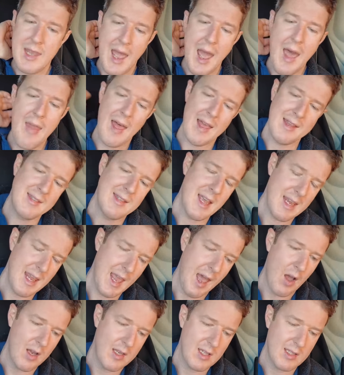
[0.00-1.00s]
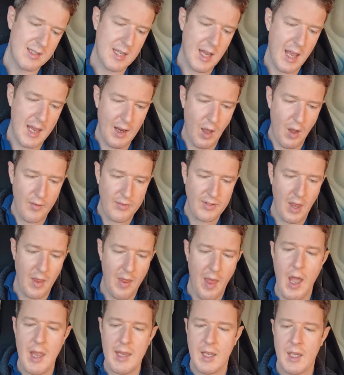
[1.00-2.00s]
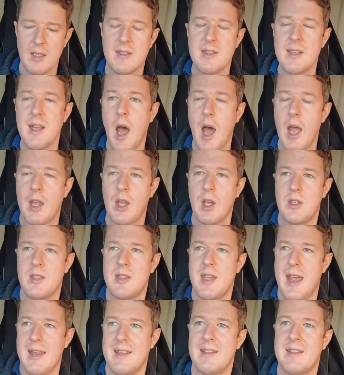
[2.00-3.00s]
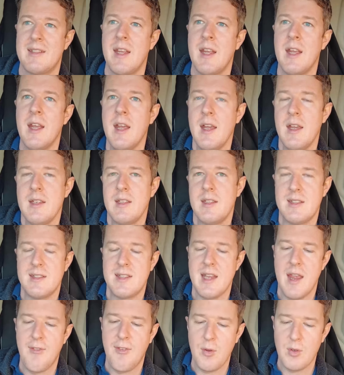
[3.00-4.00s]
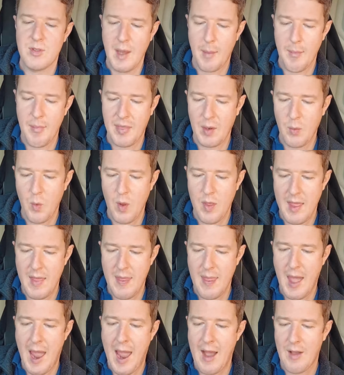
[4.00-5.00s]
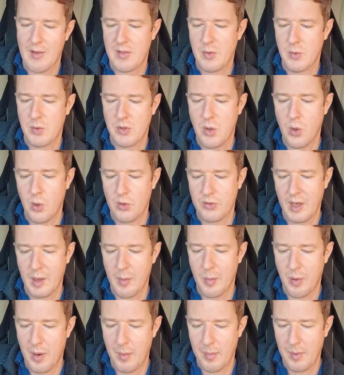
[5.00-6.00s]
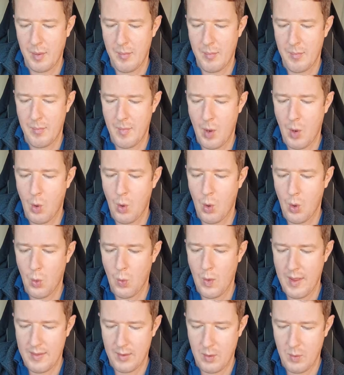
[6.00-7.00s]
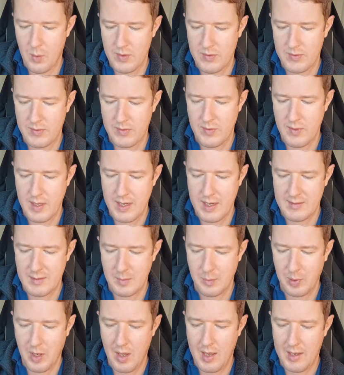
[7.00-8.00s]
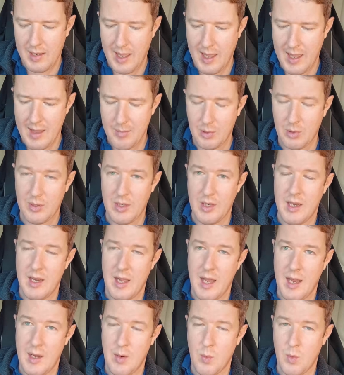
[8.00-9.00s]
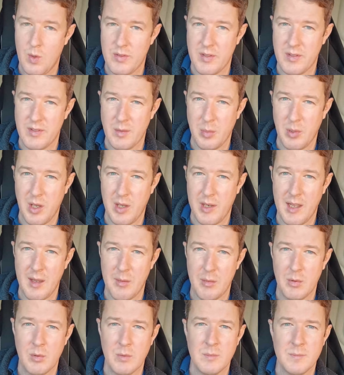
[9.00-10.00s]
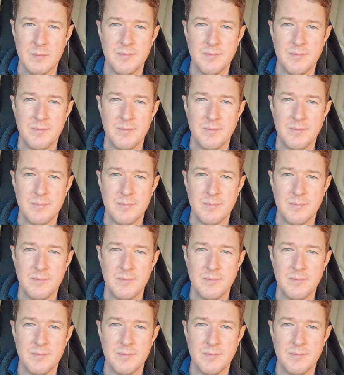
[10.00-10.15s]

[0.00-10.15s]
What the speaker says: Yeah, that's it. Yeah, I just turned it off so that I could test to see if it was something within the house that was causing a problem, or whether it was the supply cable, and it was the supply cable.